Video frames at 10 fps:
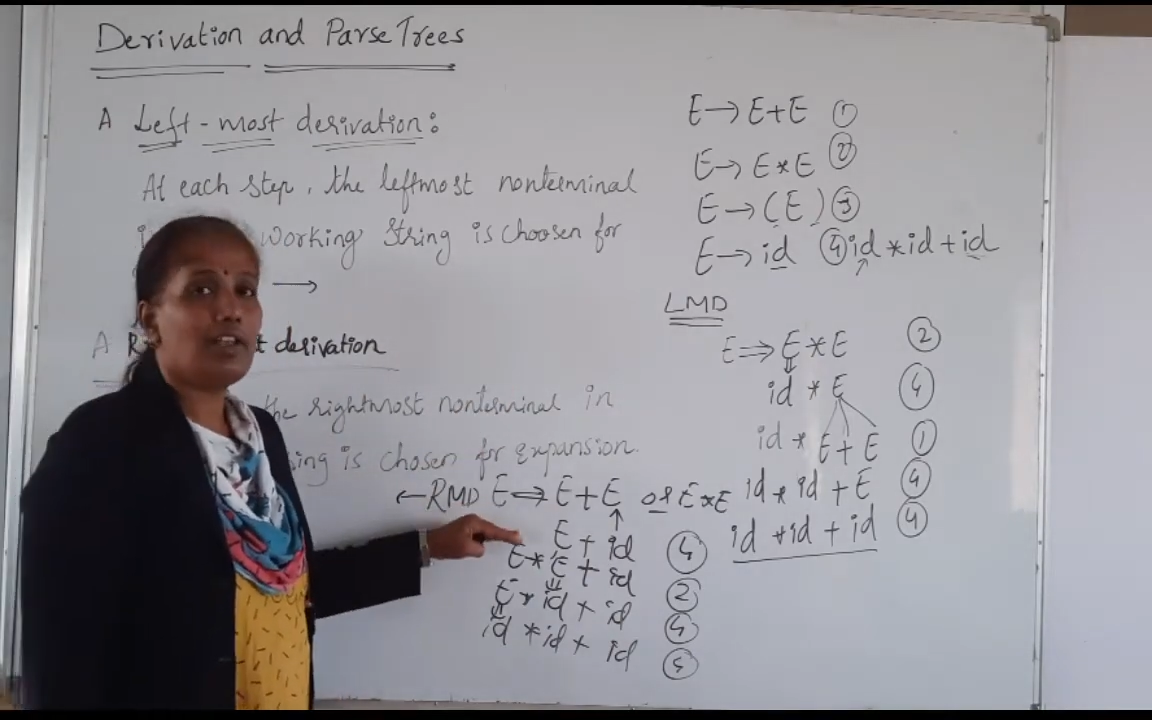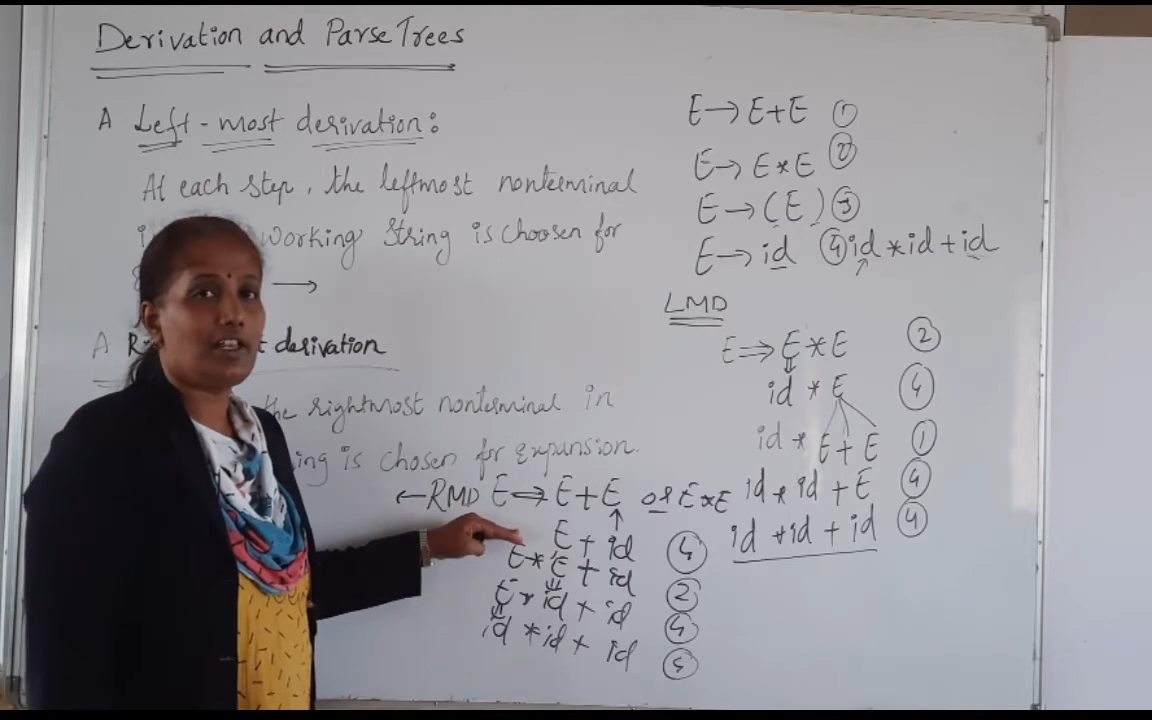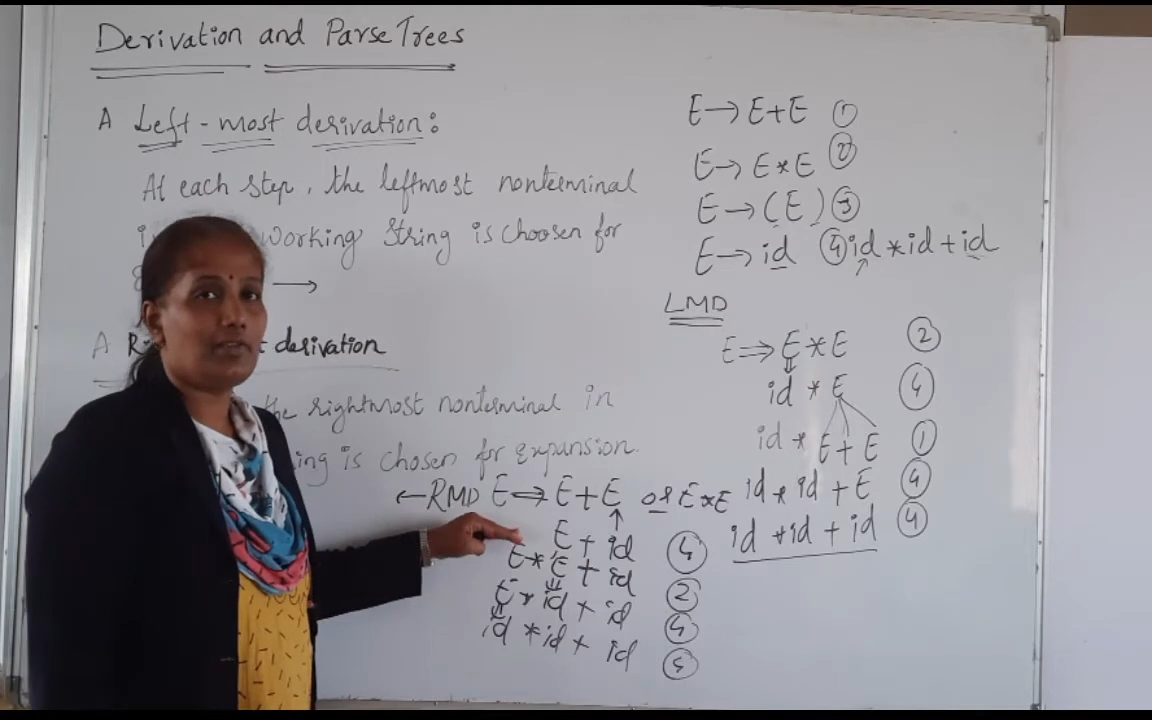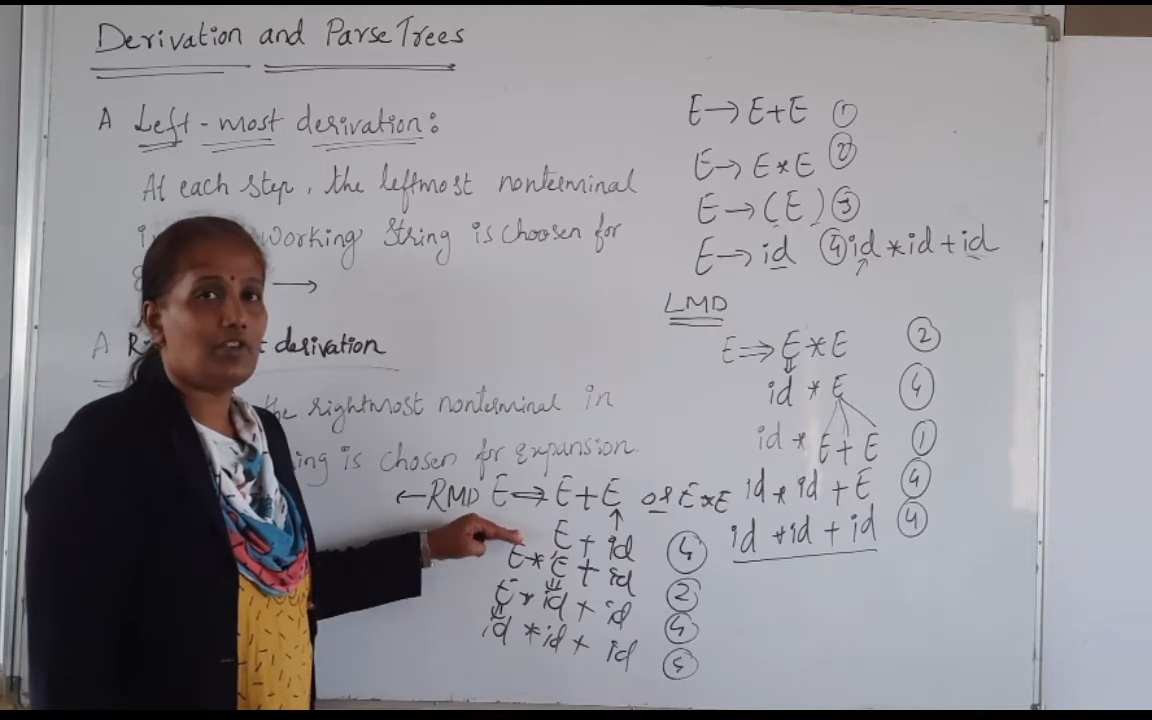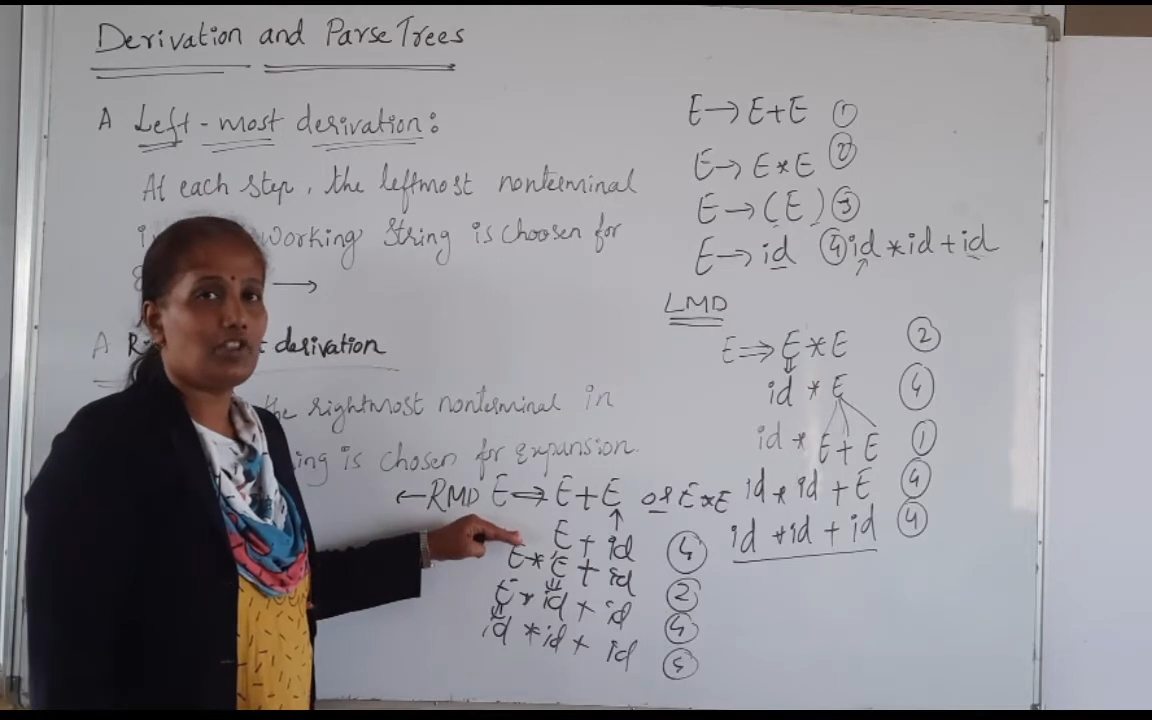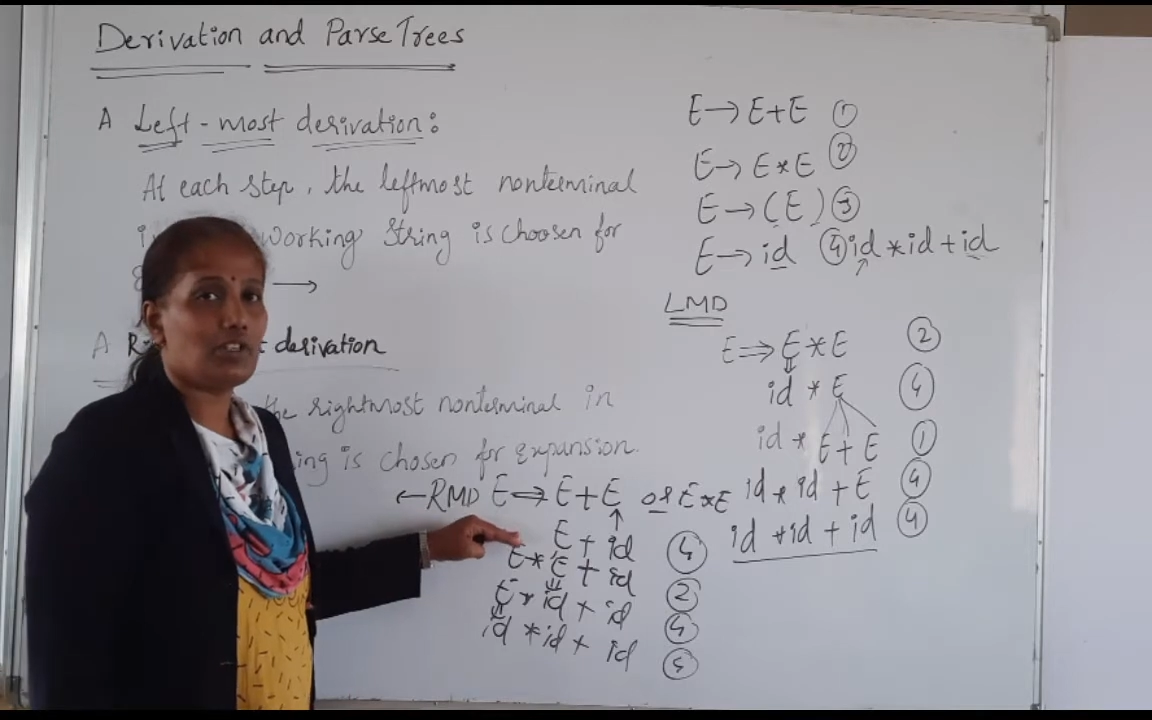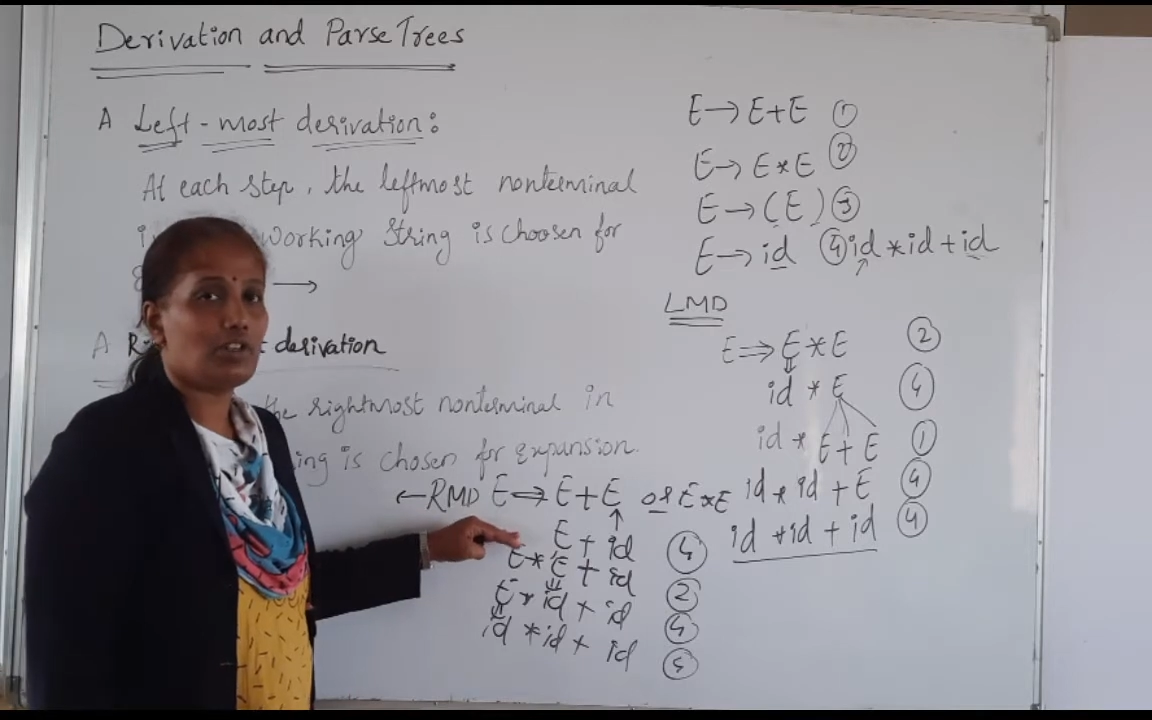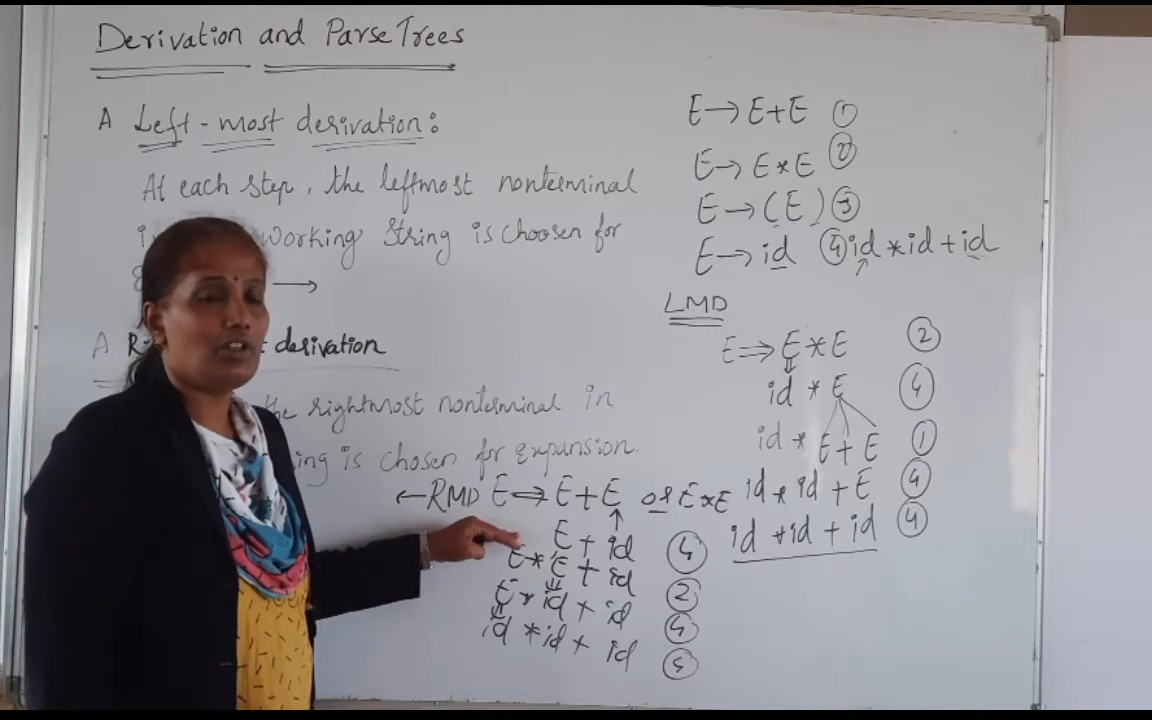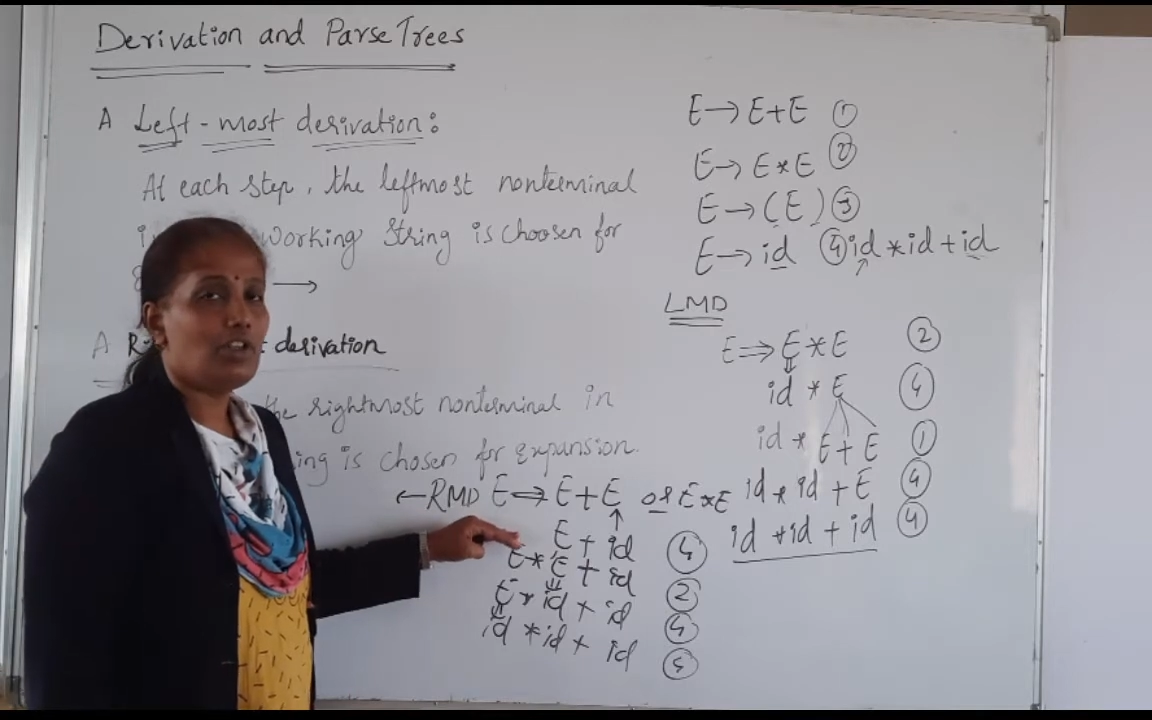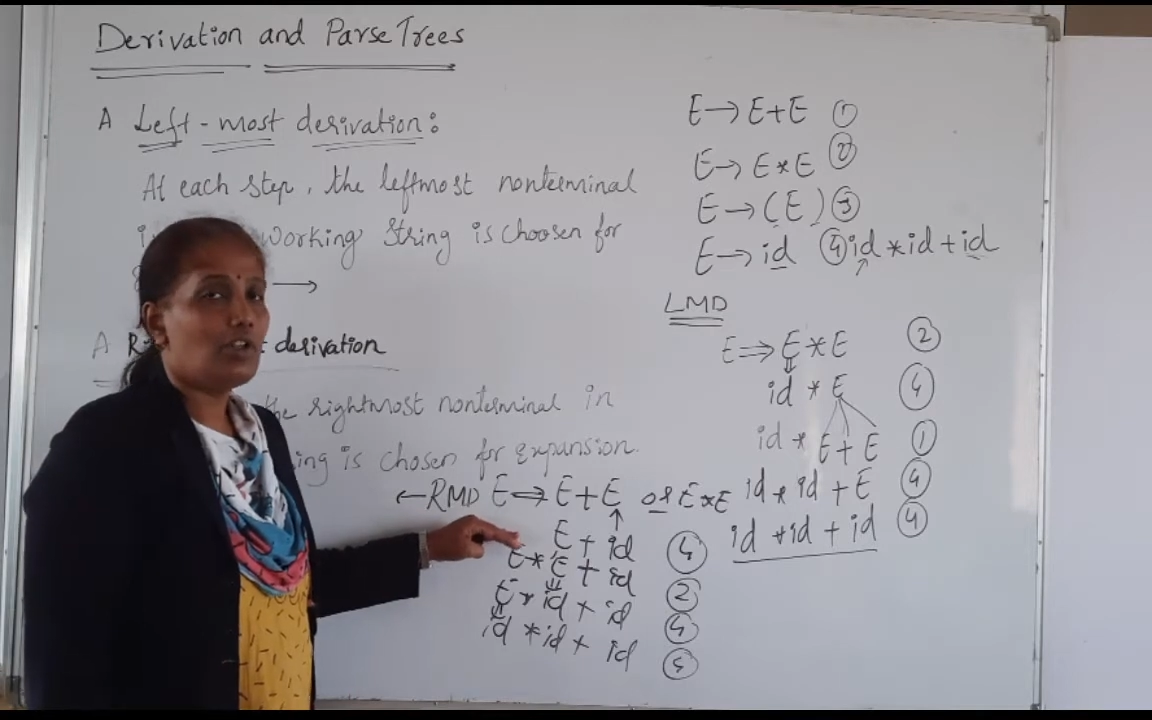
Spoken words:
derivation.